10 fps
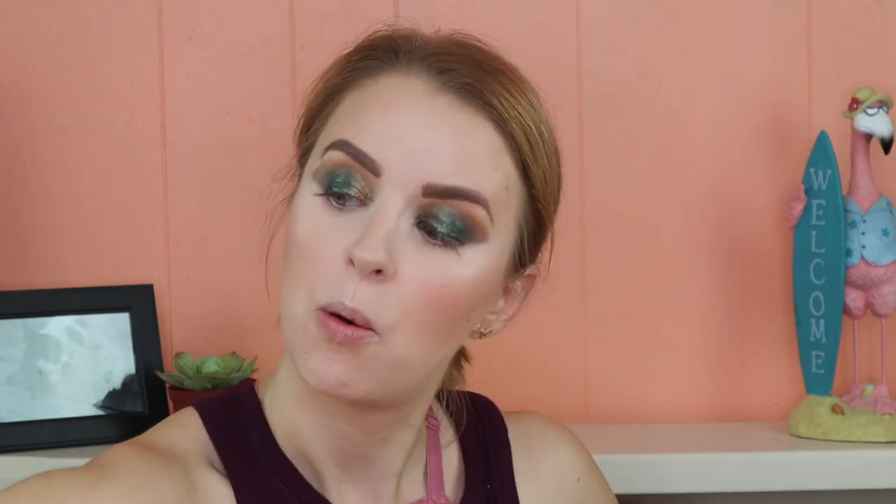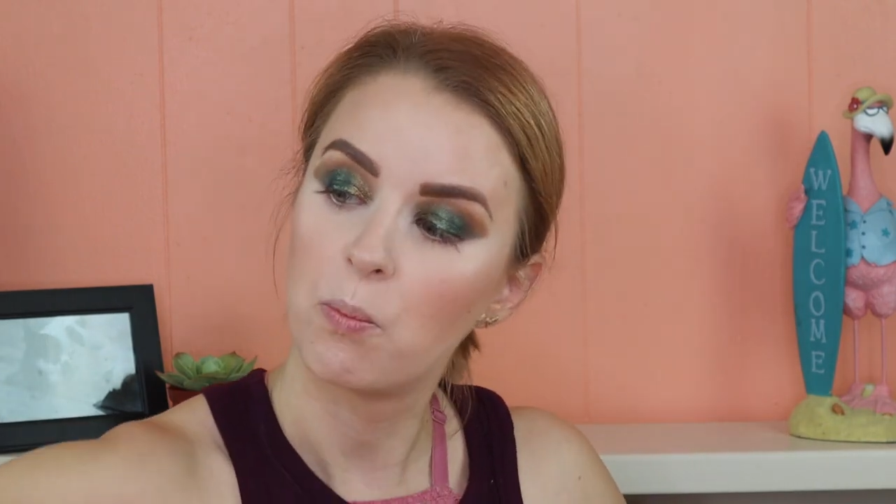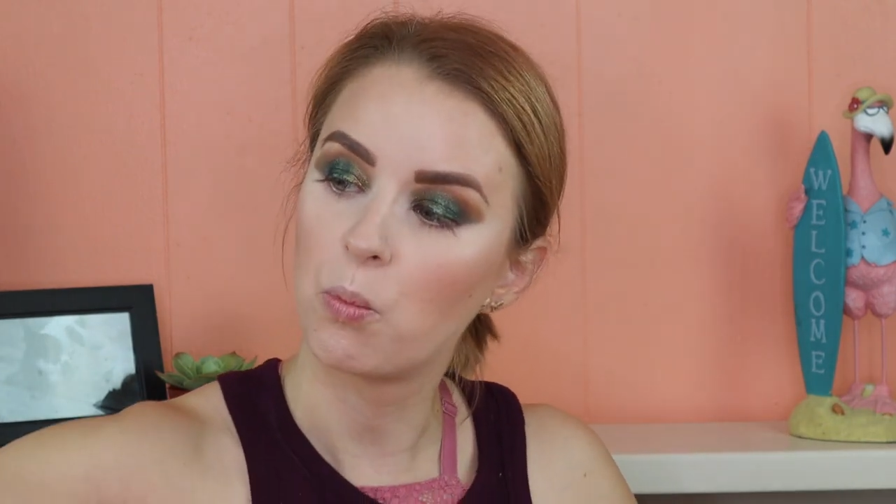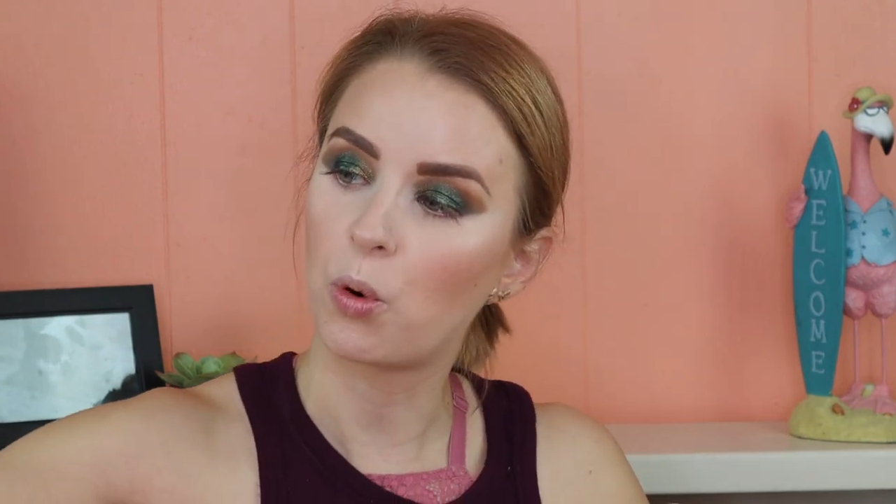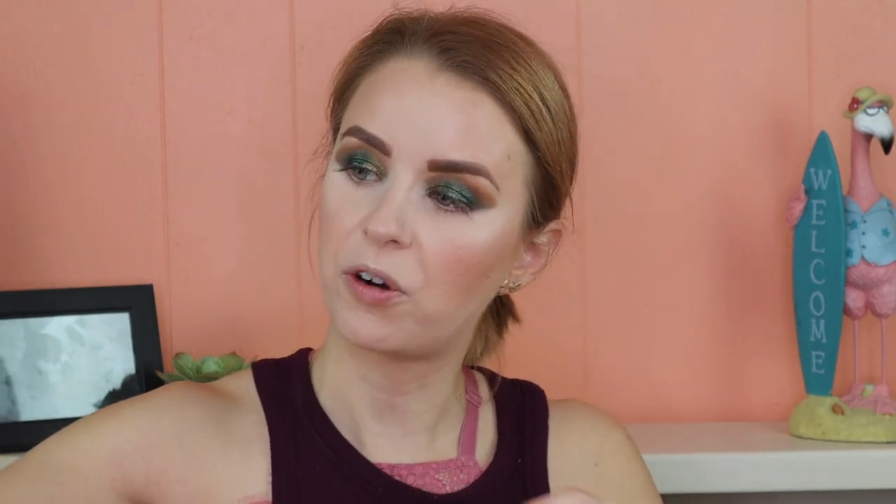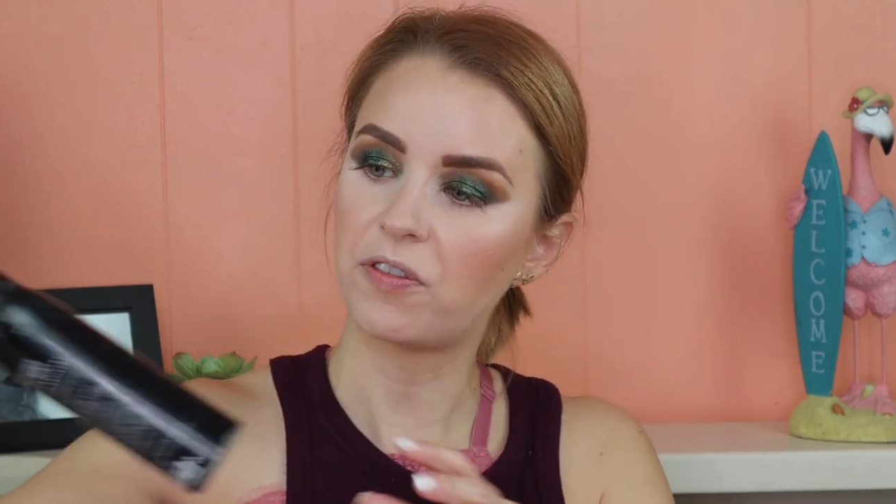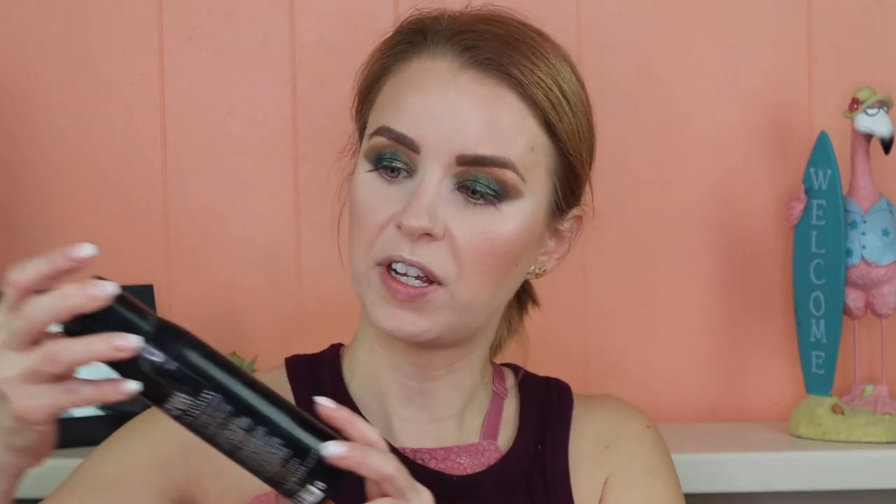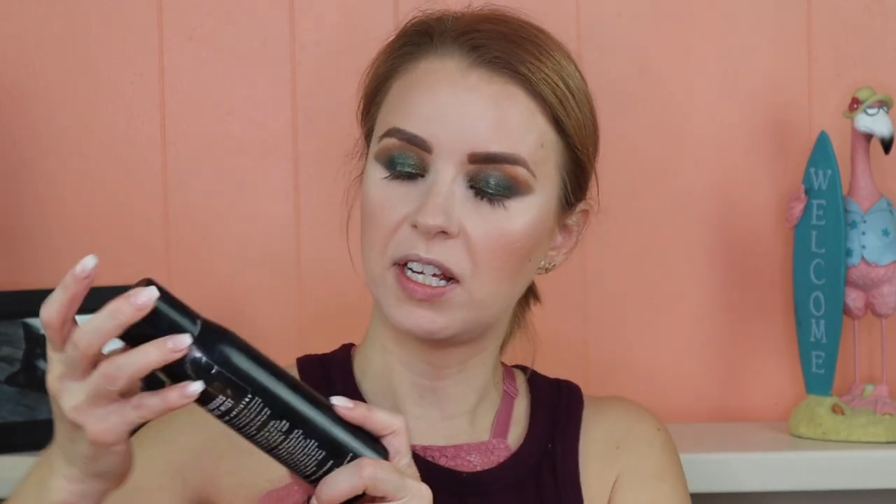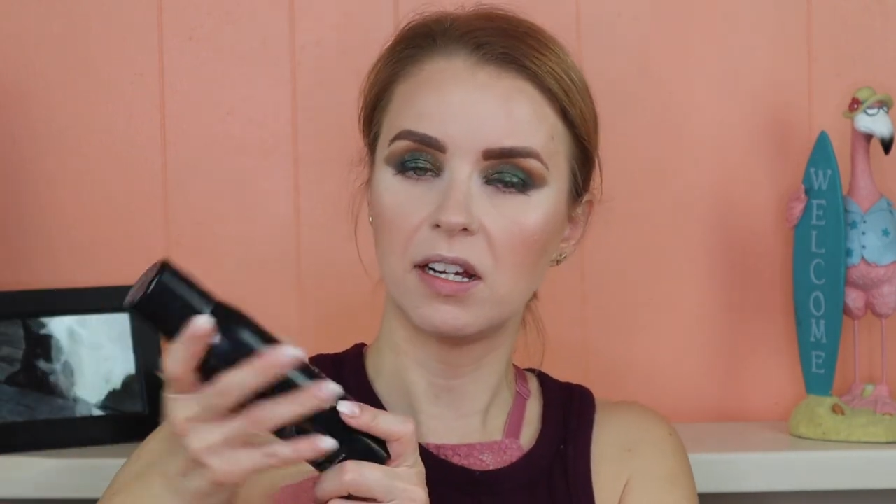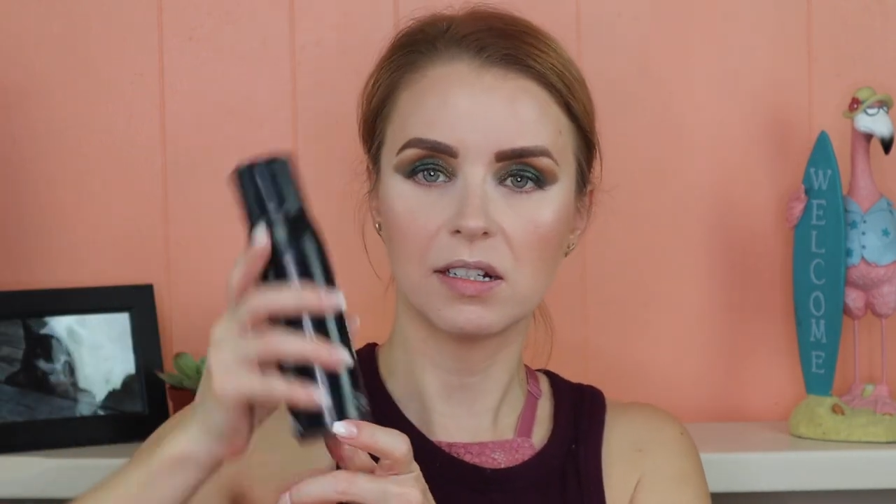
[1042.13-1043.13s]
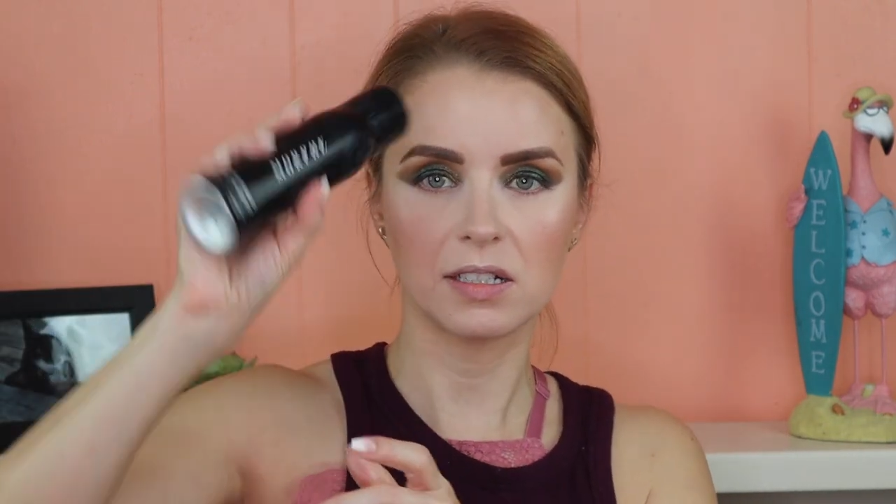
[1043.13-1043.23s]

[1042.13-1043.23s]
Morphe